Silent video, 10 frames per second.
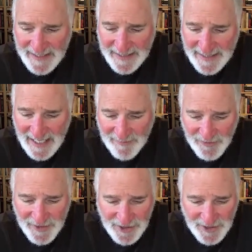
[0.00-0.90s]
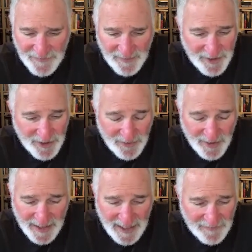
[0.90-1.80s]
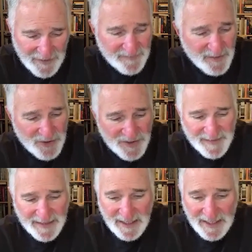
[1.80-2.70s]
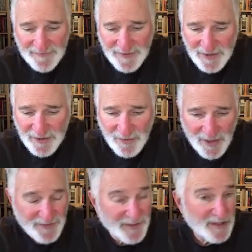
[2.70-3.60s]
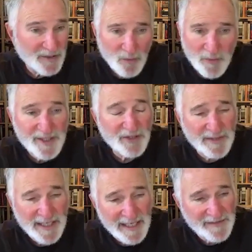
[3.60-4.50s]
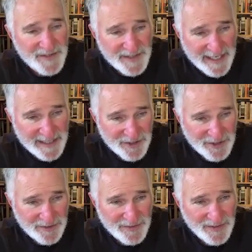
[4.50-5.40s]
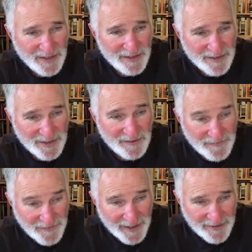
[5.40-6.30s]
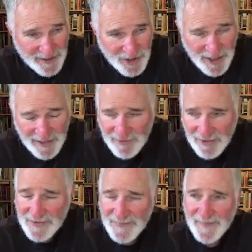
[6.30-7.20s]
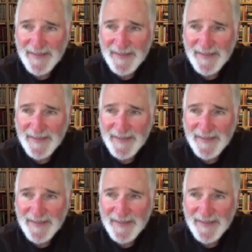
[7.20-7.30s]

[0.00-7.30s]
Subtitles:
And I'm originally from New York. I've lived most of my life in the North. We don't have statues to Confederate generals.